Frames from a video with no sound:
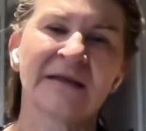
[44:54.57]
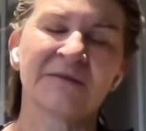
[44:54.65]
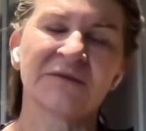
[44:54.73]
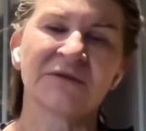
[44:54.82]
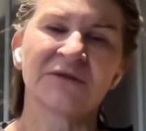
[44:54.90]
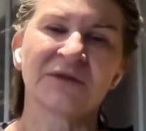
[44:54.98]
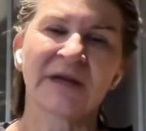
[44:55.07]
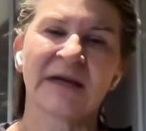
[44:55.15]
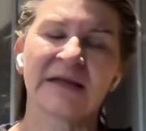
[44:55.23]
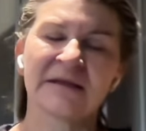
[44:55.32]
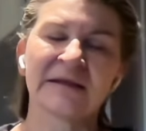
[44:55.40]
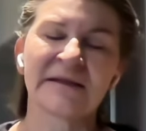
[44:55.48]
I'm sure you
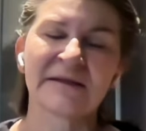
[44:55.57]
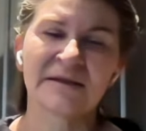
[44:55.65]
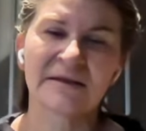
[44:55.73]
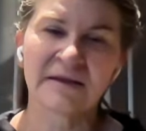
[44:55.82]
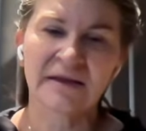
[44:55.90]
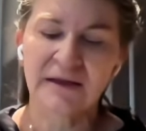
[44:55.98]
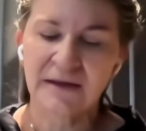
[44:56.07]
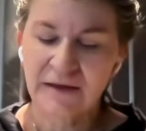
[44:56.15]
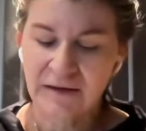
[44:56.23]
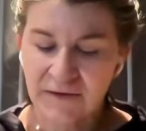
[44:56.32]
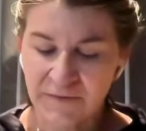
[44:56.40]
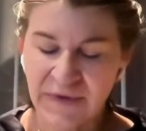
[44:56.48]
can at least
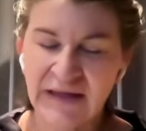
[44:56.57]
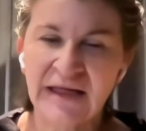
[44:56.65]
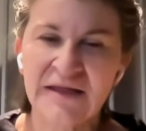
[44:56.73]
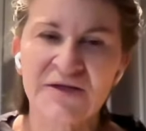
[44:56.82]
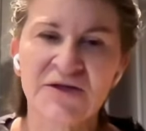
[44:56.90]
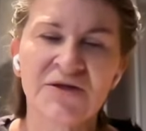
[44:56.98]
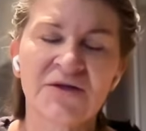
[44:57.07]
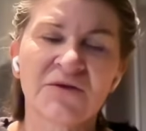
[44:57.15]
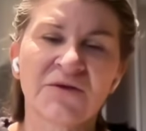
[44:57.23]
because you're